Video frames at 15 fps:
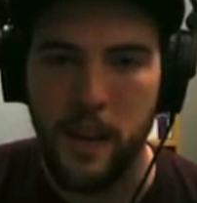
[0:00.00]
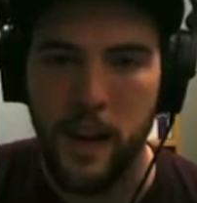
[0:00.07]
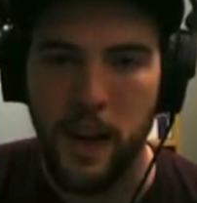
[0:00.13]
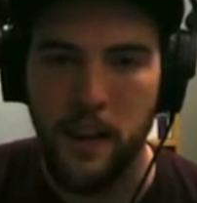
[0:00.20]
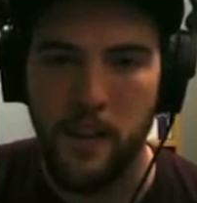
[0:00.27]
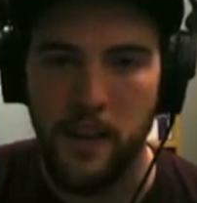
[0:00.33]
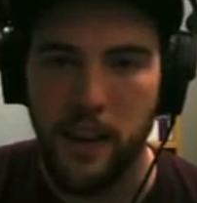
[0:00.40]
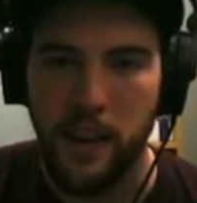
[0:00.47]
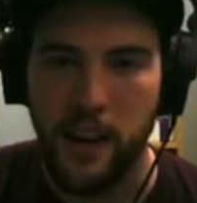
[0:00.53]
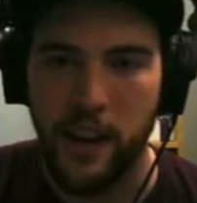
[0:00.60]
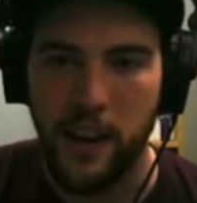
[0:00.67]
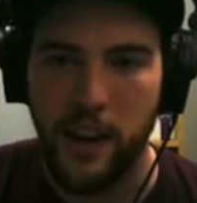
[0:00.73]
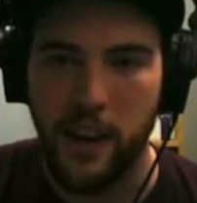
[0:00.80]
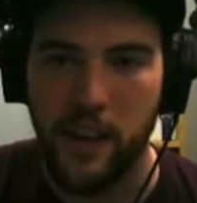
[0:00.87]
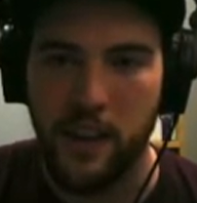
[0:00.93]
I really
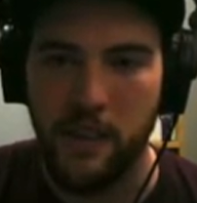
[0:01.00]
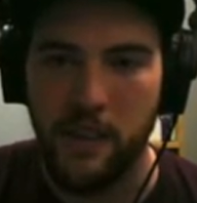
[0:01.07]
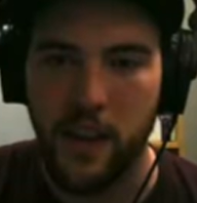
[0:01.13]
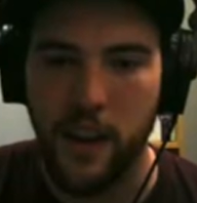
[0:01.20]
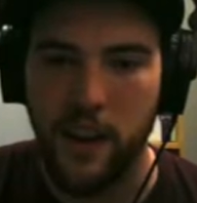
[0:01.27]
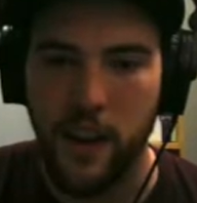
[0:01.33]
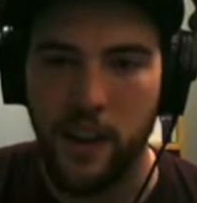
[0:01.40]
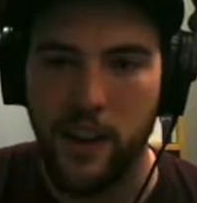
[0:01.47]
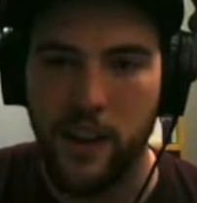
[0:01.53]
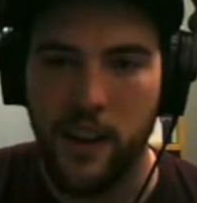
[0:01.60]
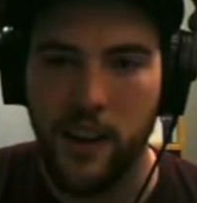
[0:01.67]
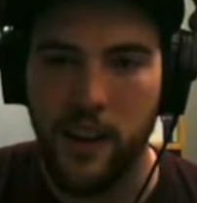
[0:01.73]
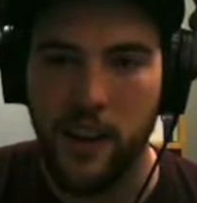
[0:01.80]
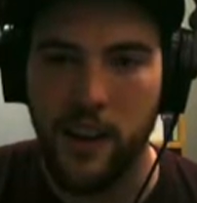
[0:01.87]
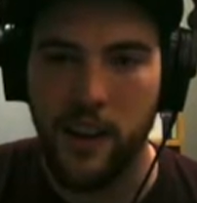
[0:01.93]
gotta get the fuck out of
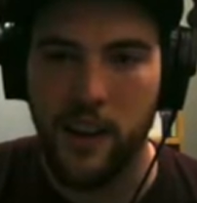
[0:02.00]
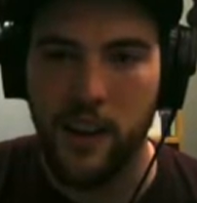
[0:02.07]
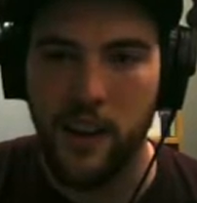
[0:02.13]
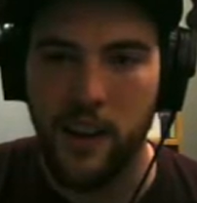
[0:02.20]
here.